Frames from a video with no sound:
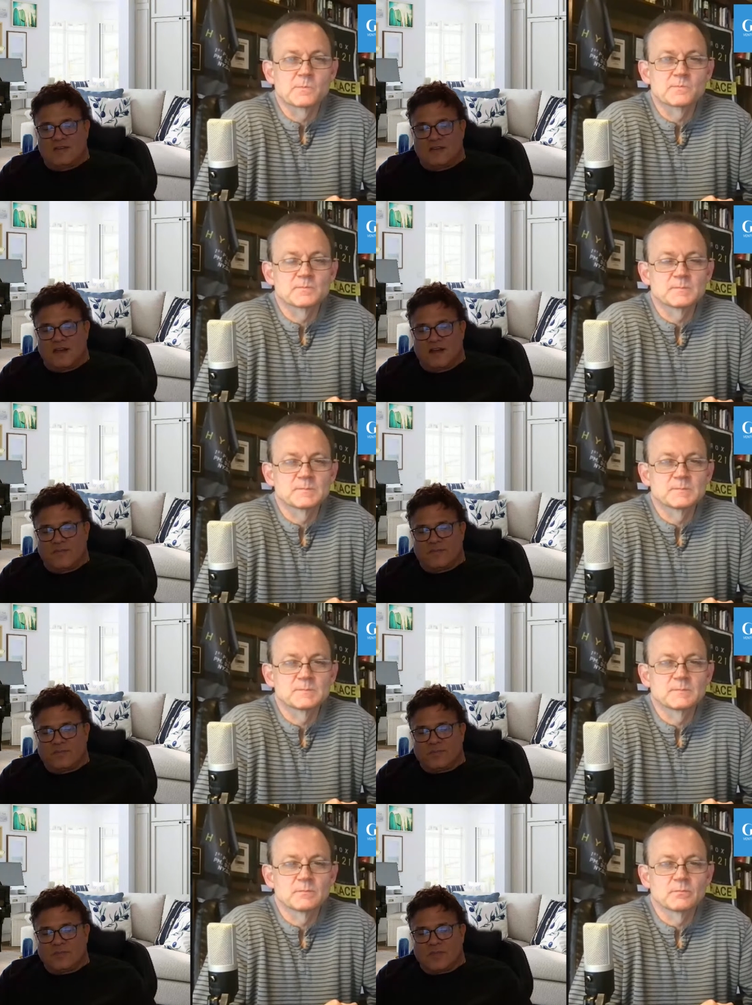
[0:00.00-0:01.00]

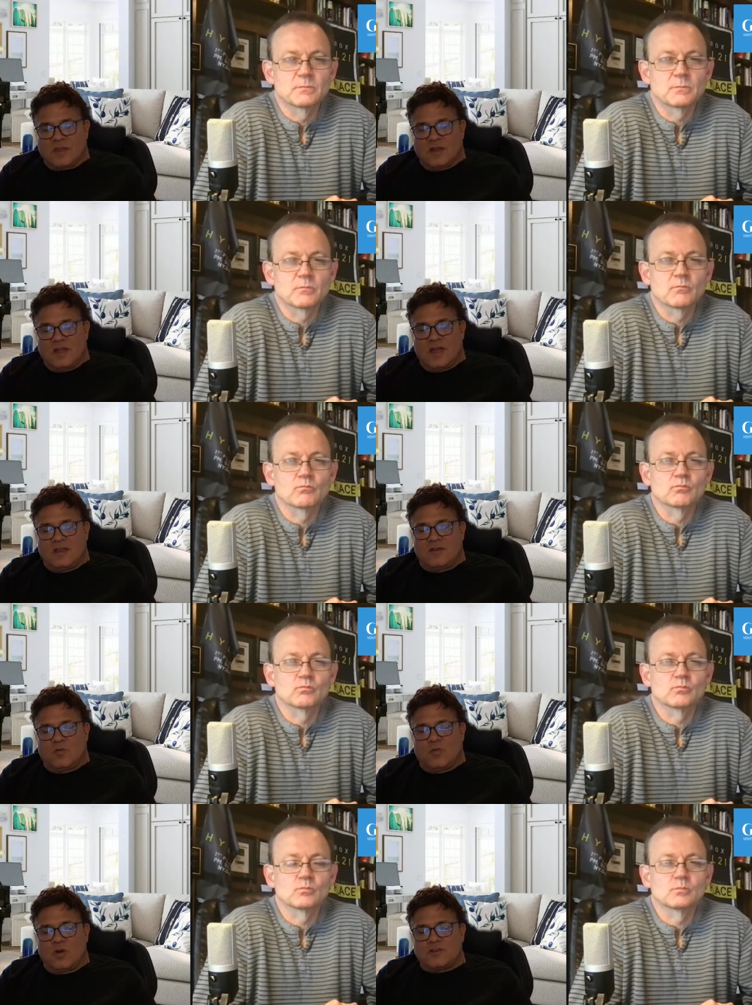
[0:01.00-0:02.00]

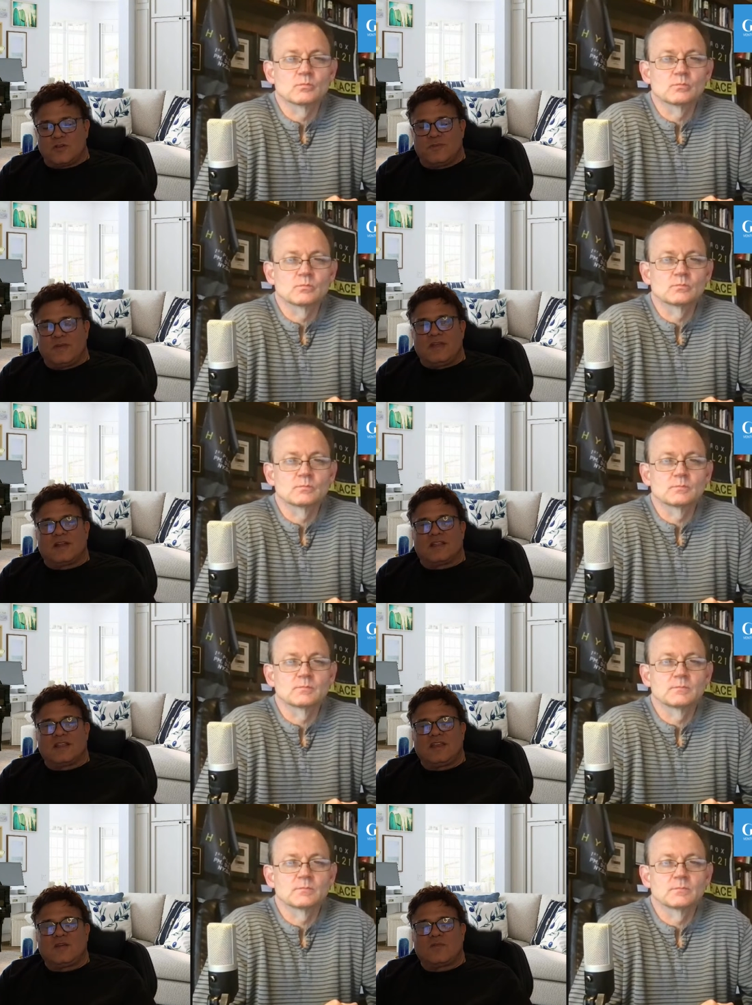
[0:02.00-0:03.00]
Speaker 1: what does it mean? A
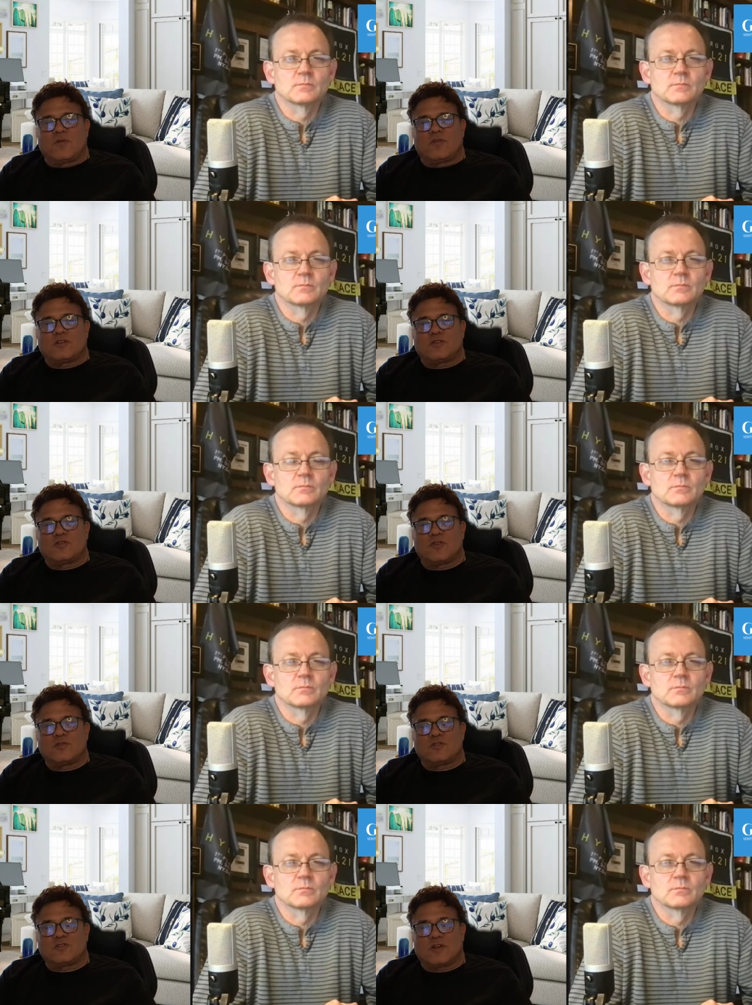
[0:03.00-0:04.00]
leading professional
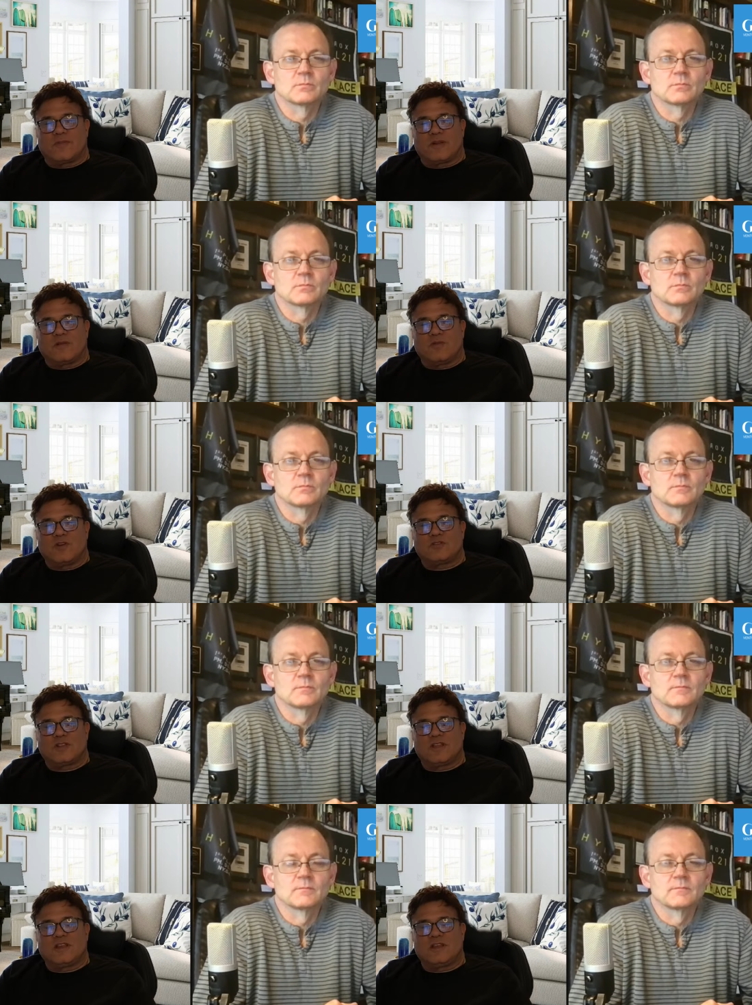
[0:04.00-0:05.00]
services company. What does
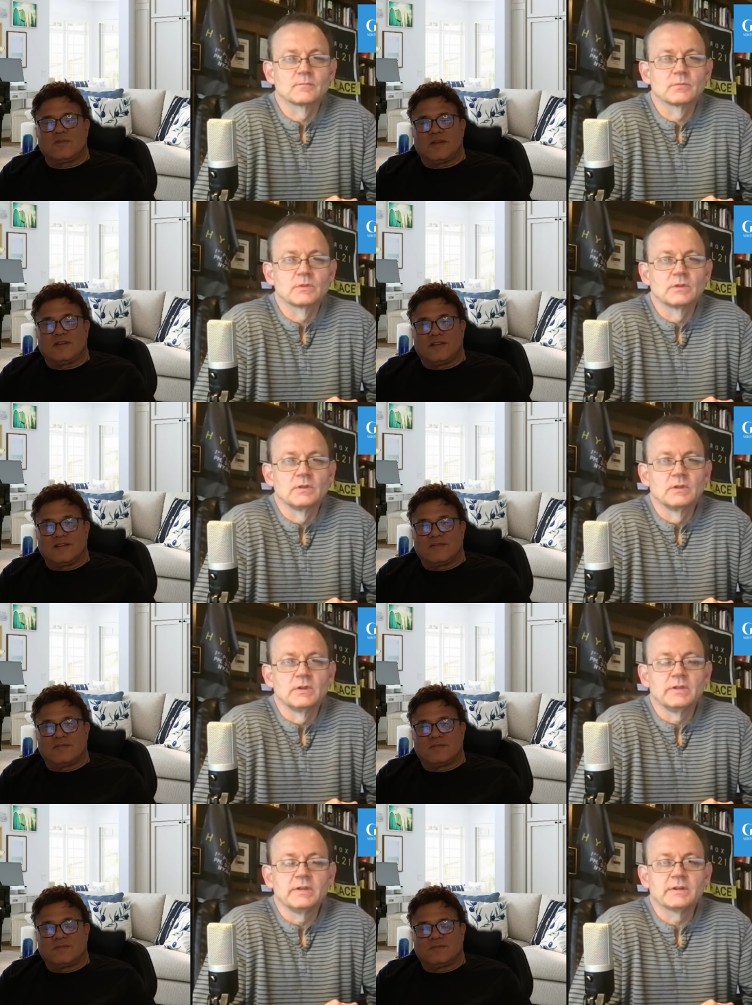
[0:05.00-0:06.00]
leading mean?
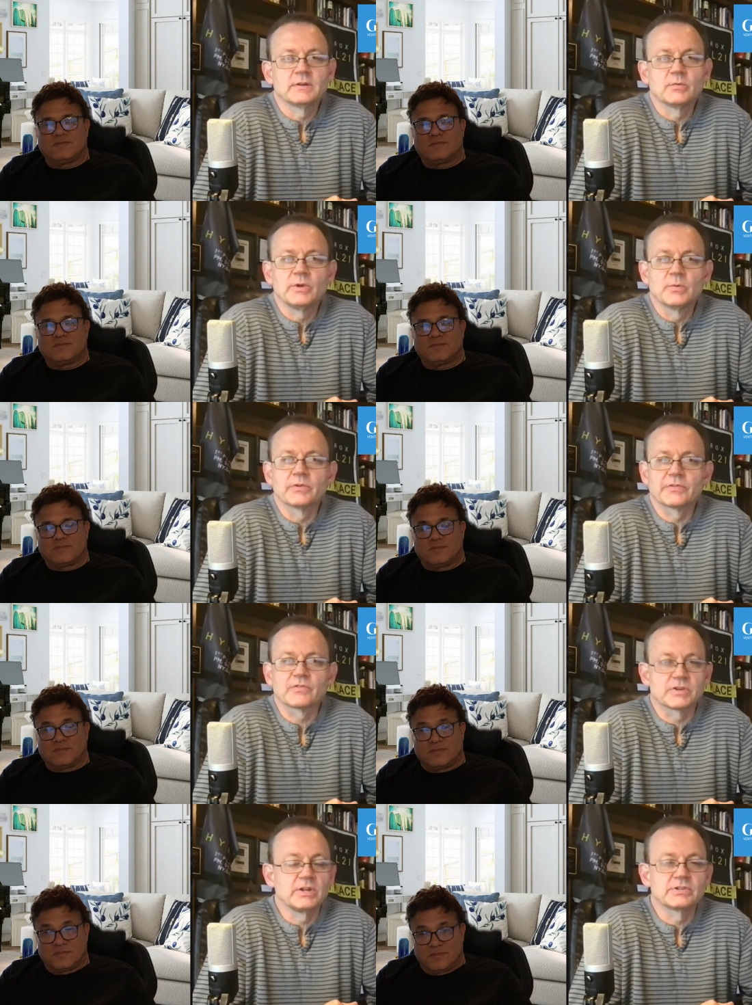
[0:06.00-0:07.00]
Speaker 2: Yeah, we were
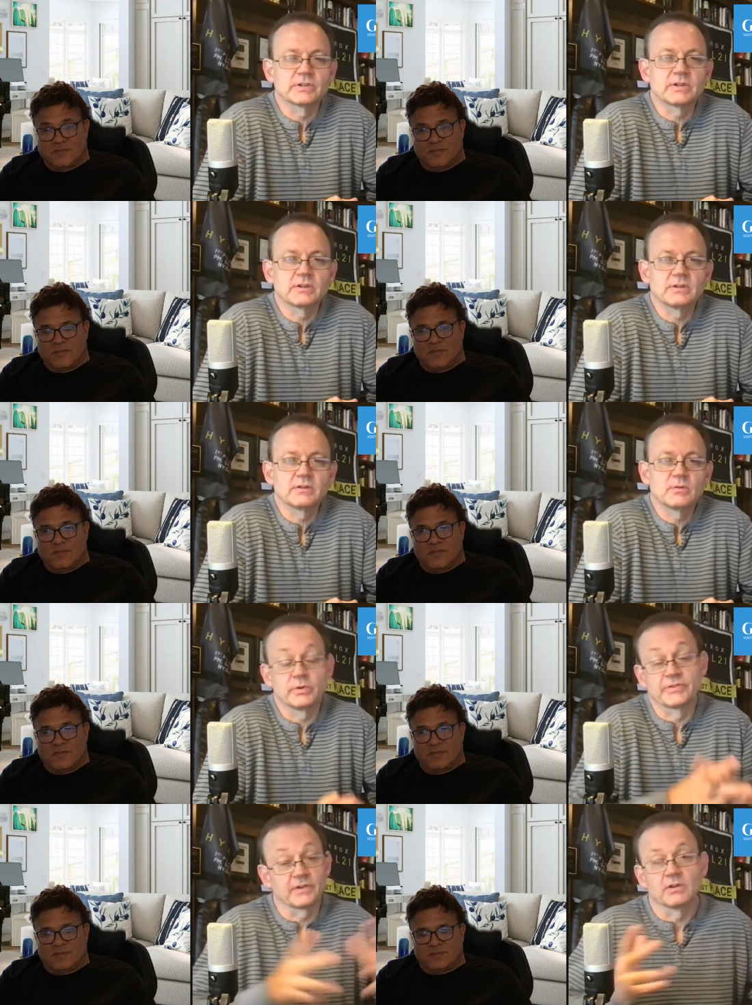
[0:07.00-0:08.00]
strategic.
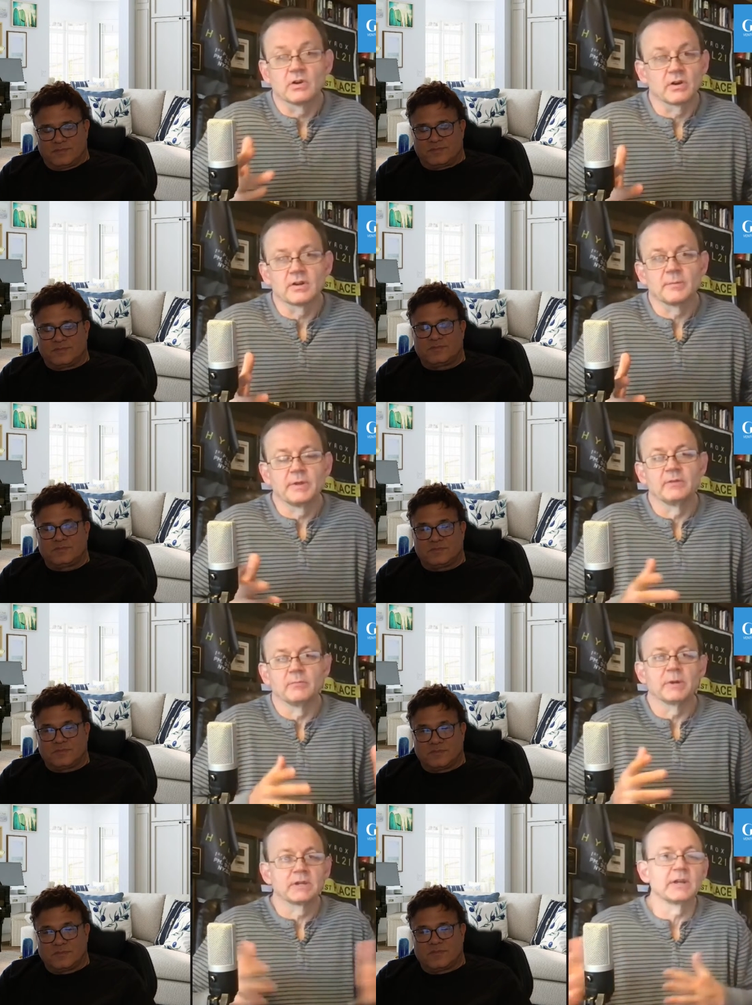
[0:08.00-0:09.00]
We still are. I mean,
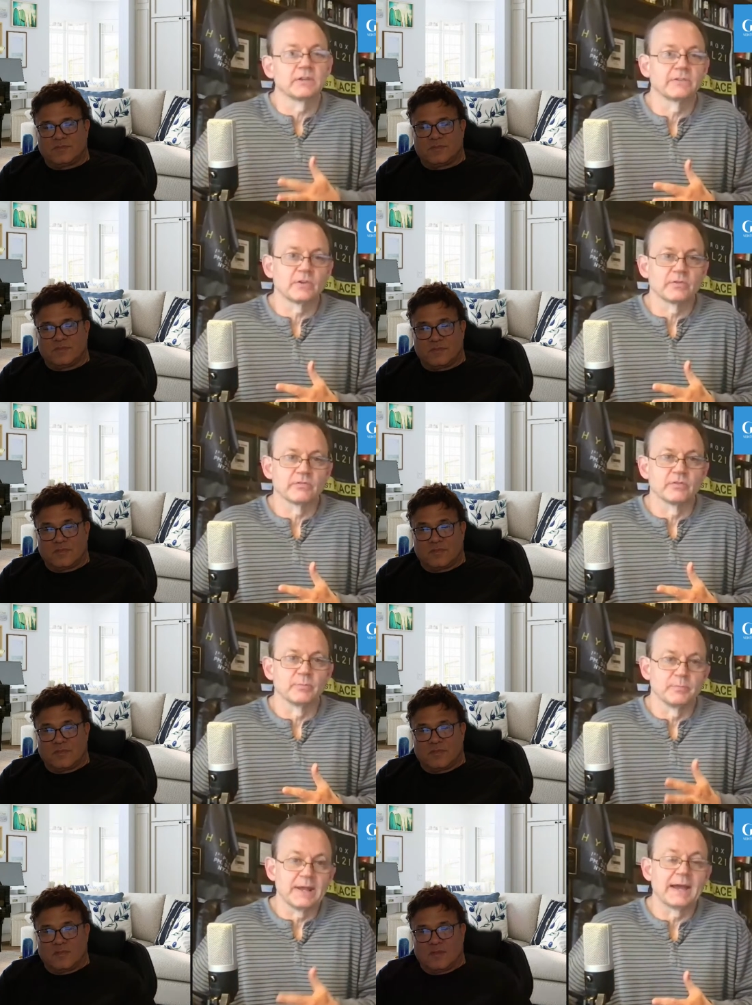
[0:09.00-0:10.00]
McKnight Consulting
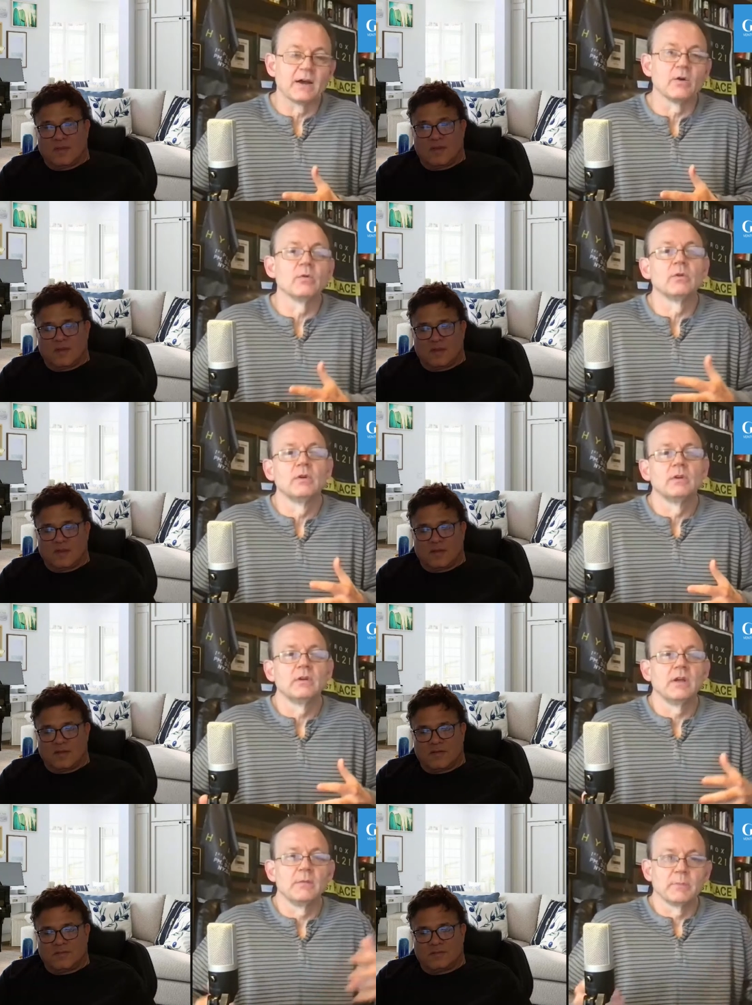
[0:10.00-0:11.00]
Group now
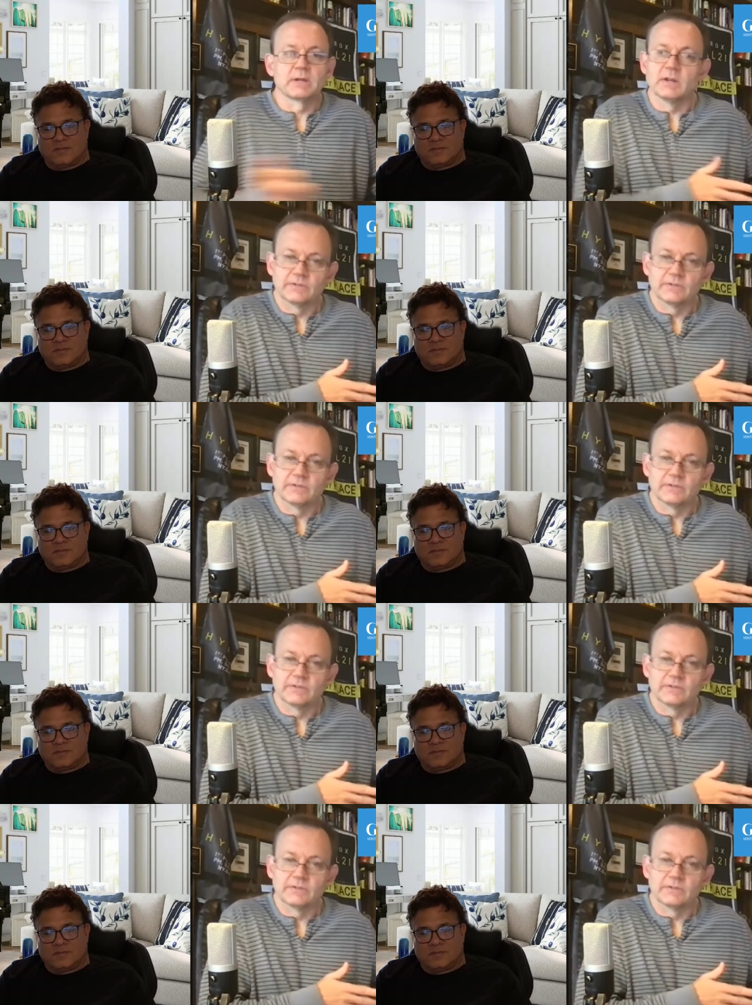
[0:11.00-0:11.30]
and McKnight